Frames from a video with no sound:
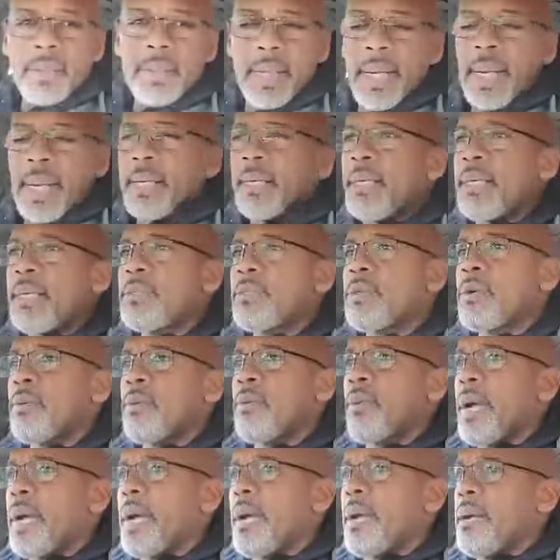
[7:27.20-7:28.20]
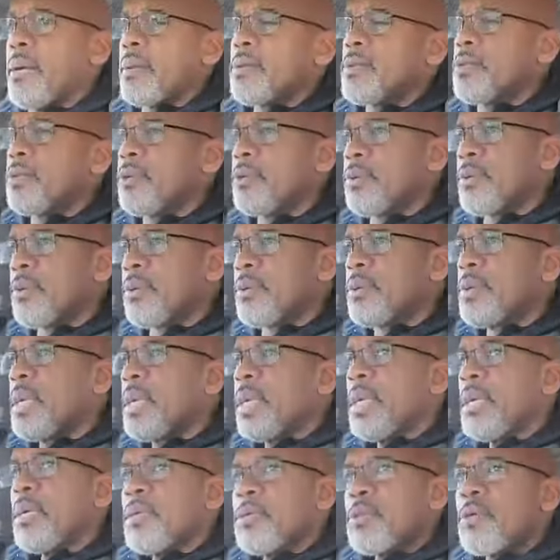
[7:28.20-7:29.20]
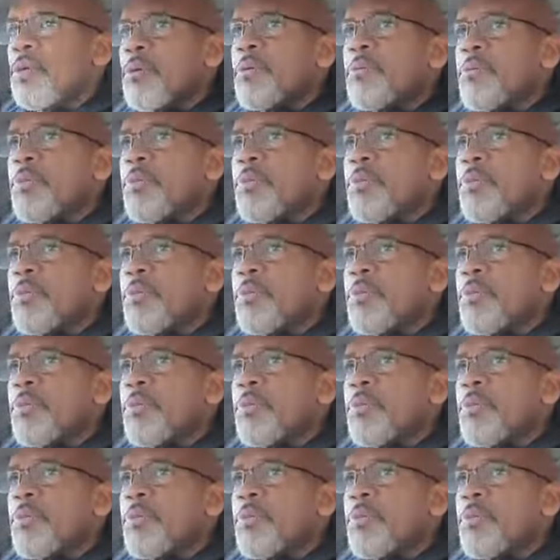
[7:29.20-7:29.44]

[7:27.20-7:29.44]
that I need to wear, to to